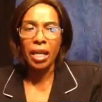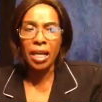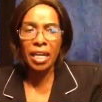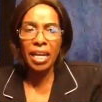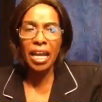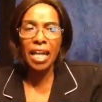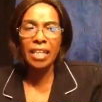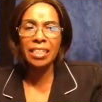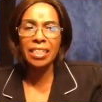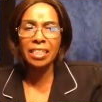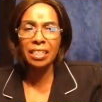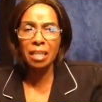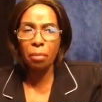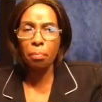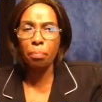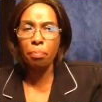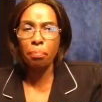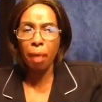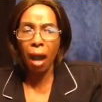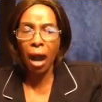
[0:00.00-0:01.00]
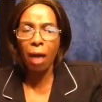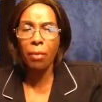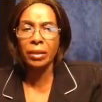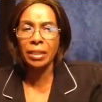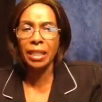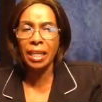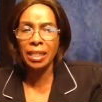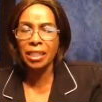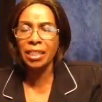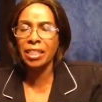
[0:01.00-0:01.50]
Let the
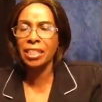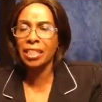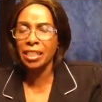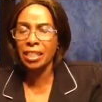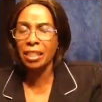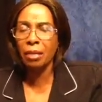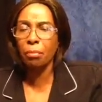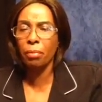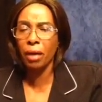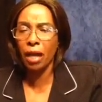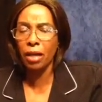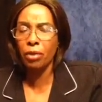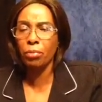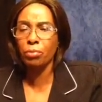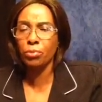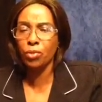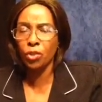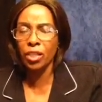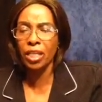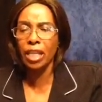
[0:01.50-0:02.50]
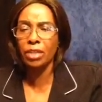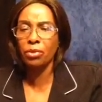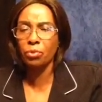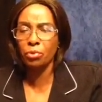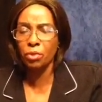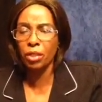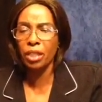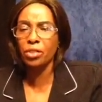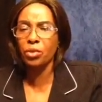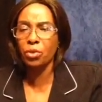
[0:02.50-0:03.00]
power that is in the blood of Jesus
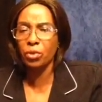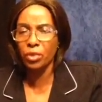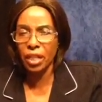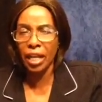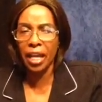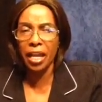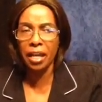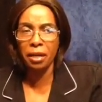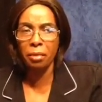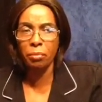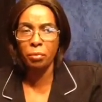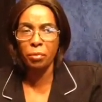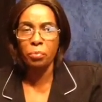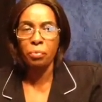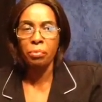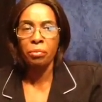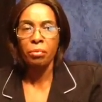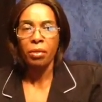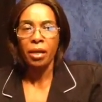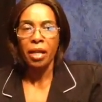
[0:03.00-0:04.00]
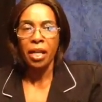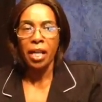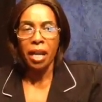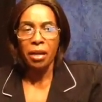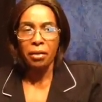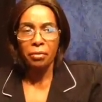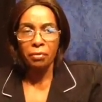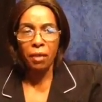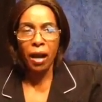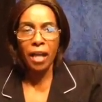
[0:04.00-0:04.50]
to destroy the enemy.
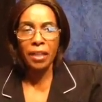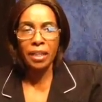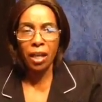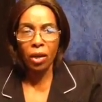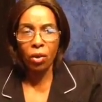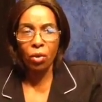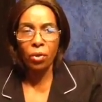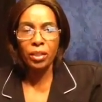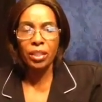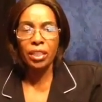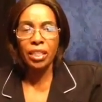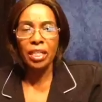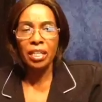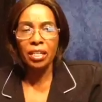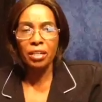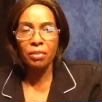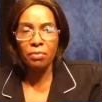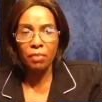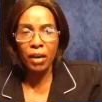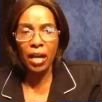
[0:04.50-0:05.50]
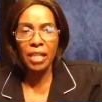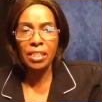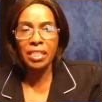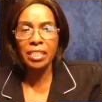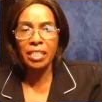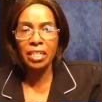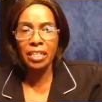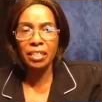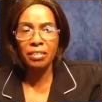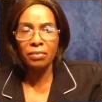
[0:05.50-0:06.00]
Father Lord, reverse
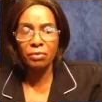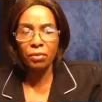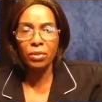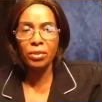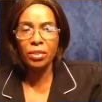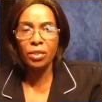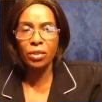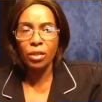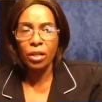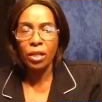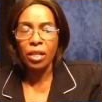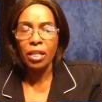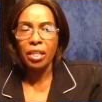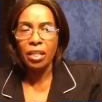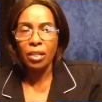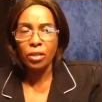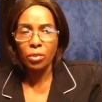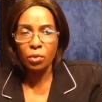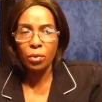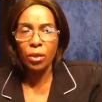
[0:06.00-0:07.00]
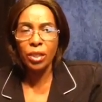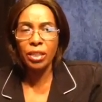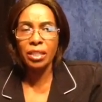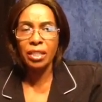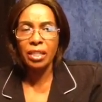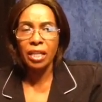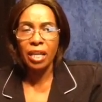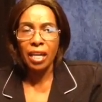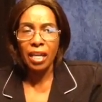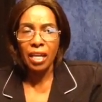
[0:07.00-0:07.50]
the divorce
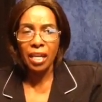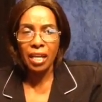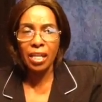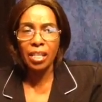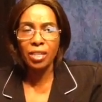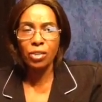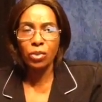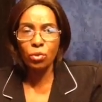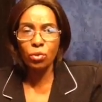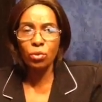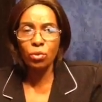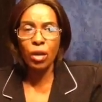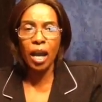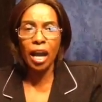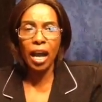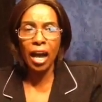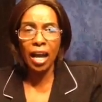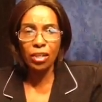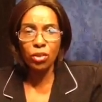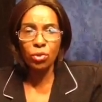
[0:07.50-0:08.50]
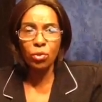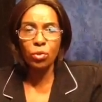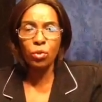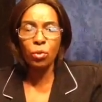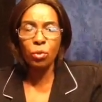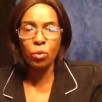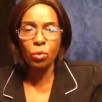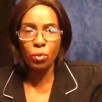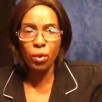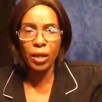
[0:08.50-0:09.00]
suit into your, a
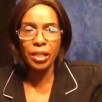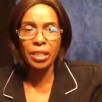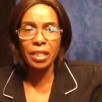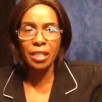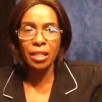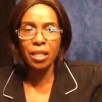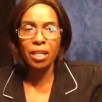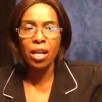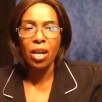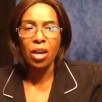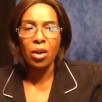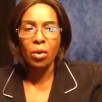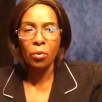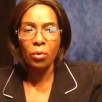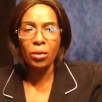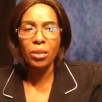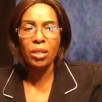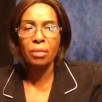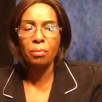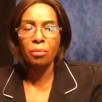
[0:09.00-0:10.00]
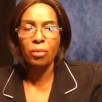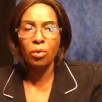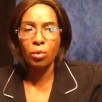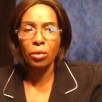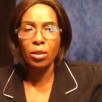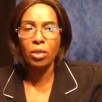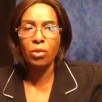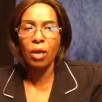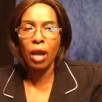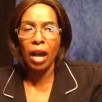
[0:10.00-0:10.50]
new wedding With,
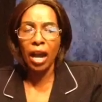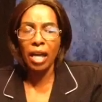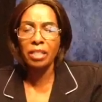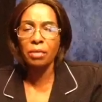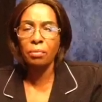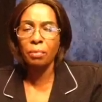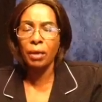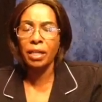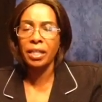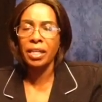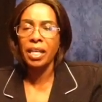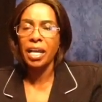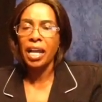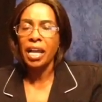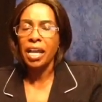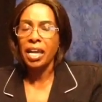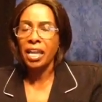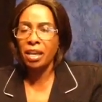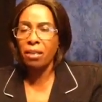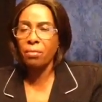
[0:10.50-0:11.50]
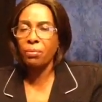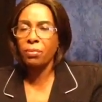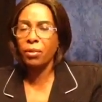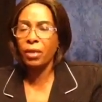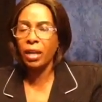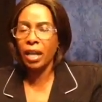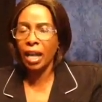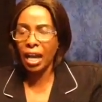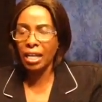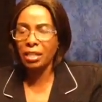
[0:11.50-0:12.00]
with your husband. If
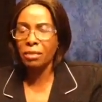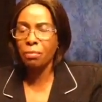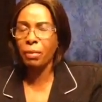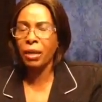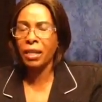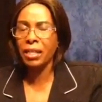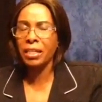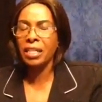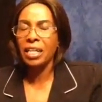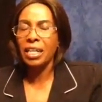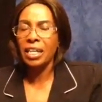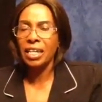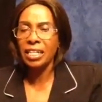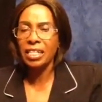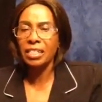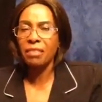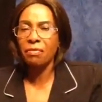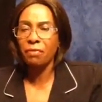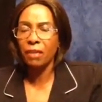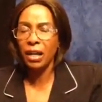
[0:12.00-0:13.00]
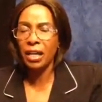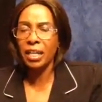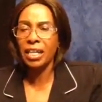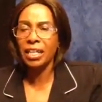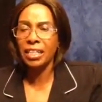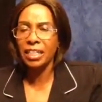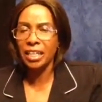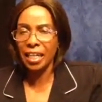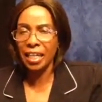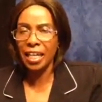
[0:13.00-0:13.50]
your husband is
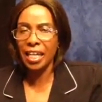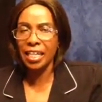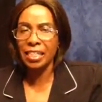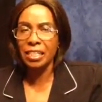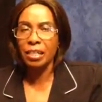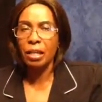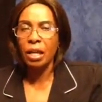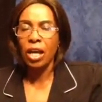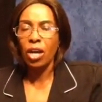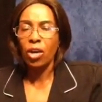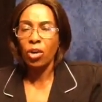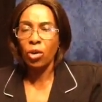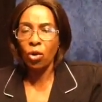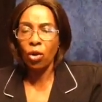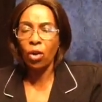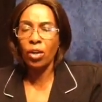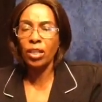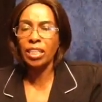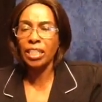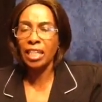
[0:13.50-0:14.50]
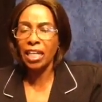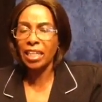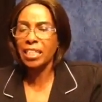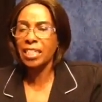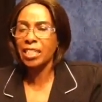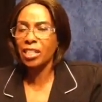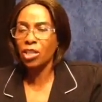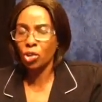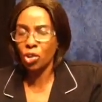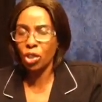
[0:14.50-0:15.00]
filing the case, Lord,
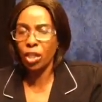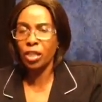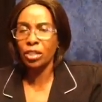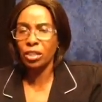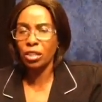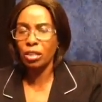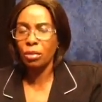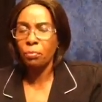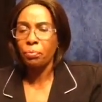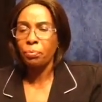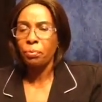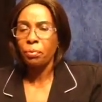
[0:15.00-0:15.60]
let it change.